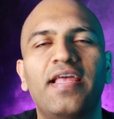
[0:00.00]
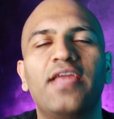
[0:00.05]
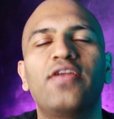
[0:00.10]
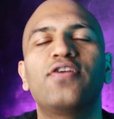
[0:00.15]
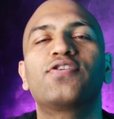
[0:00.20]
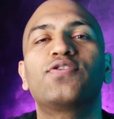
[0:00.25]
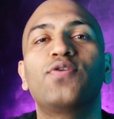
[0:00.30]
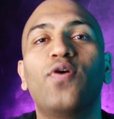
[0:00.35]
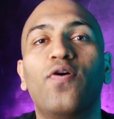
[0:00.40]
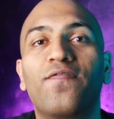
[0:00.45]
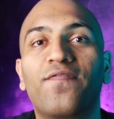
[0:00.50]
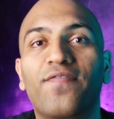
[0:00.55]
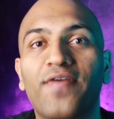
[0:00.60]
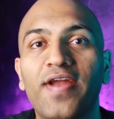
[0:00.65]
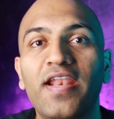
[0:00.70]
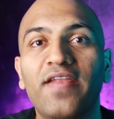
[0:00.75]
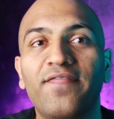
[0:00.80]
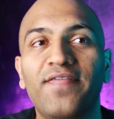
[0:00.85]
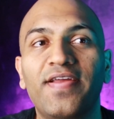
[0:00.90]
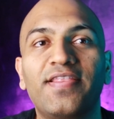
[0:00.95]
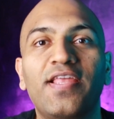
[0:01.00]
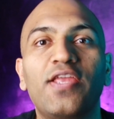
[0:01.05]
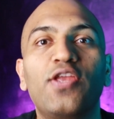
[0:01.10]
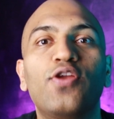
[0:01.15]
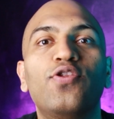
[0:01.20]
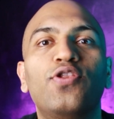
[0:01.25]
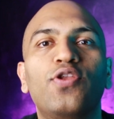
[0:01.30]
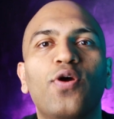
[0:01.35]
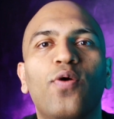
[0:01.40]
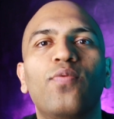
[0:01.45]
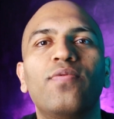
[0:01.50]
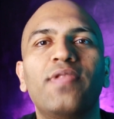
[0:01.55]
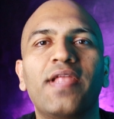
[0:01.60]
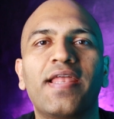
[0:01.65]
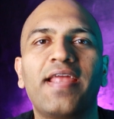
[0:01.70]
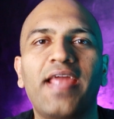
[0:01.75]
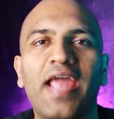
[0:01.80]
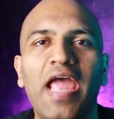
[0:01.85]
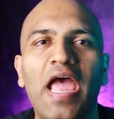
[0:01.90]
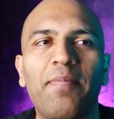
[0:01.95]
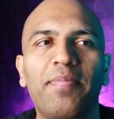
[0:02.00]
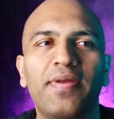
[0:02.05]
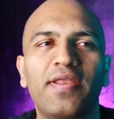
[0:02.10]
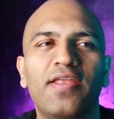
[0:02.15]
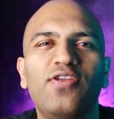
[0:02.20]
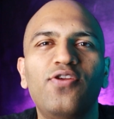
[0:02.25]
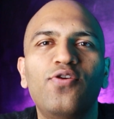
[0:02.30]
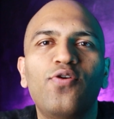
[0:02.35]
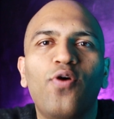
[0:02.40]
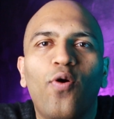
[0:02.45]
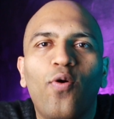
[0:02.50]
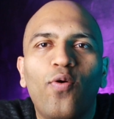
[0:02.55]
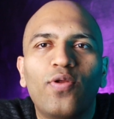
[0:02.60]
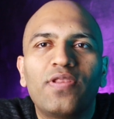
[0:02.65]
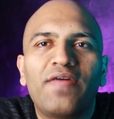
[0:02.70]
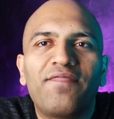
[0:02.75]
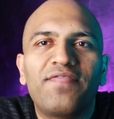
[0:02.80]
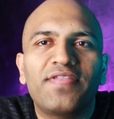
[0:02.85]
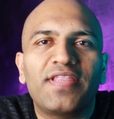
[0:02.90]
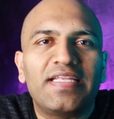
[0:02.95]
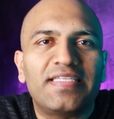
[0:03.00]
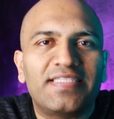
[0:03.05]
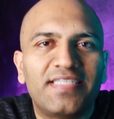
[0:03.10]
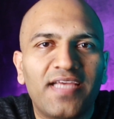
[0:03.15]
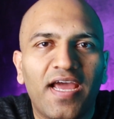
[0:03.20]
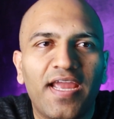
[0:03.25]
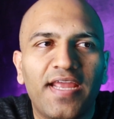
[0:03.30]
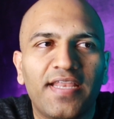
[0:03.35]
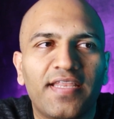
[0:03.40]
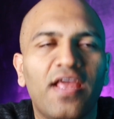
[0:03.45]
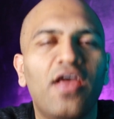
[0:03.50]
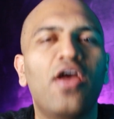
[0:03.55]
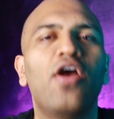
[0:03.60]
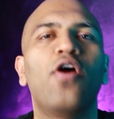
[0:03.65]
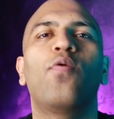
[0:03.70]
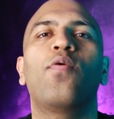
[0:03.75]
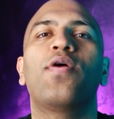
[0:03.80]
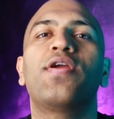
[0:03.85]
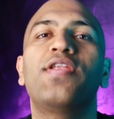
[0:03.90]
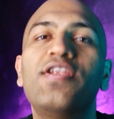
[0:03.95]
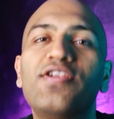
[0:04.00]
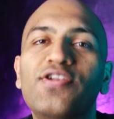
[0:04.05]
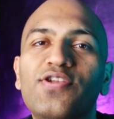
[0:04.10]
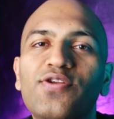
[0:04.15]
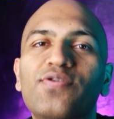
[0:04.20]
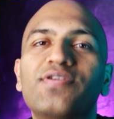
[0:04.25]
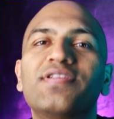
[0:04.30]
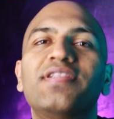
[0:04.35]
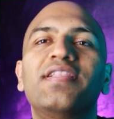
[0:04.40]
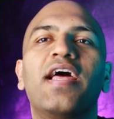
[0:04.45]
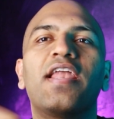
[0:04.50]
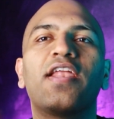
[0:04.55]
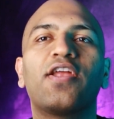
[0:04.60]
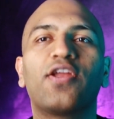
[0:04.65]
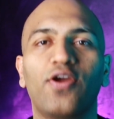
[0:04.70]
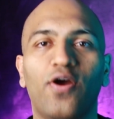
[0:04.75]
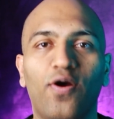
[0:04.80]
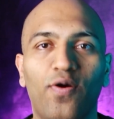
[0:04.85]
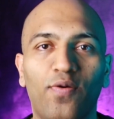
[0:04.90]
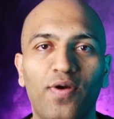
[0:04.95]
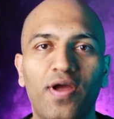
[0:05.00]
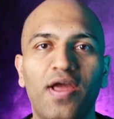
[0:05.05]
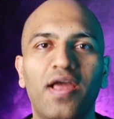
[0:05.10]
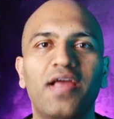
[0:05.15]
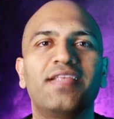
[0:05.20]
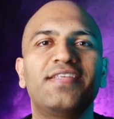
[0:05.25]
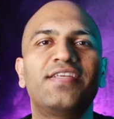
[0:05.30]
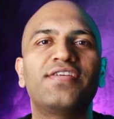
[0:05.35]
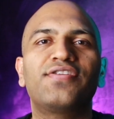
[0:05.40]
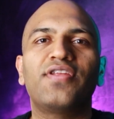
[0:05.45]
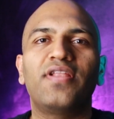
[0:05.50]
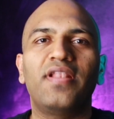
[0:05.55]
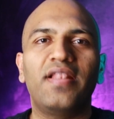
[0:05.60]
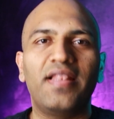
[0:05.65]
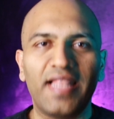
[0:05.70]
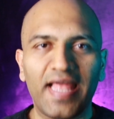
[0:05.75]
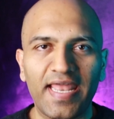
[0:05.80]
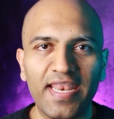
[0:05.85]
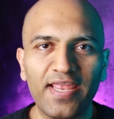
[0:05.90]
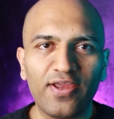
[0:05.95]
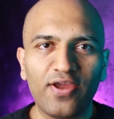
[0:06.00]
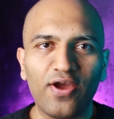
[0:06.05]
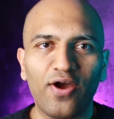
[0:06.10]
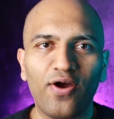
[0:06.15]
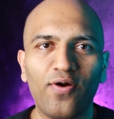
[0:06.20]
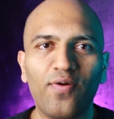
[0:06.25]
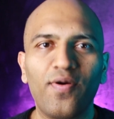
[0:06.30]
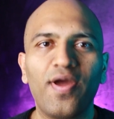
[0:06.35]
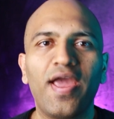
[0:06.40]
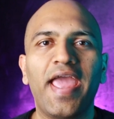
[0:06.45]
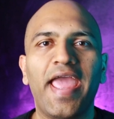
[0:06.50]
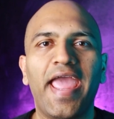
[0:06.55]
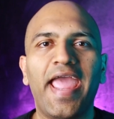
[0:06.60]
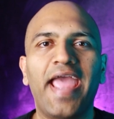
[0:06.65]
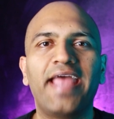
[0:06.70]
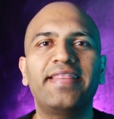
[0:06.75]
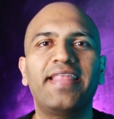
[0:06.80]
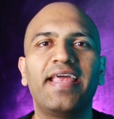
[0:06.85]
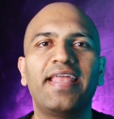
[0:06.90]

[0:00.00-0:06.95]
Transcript: that you're so afraid of it that you don't let it happen and you hold everything tight. What you need to do is let it go. Just let it go and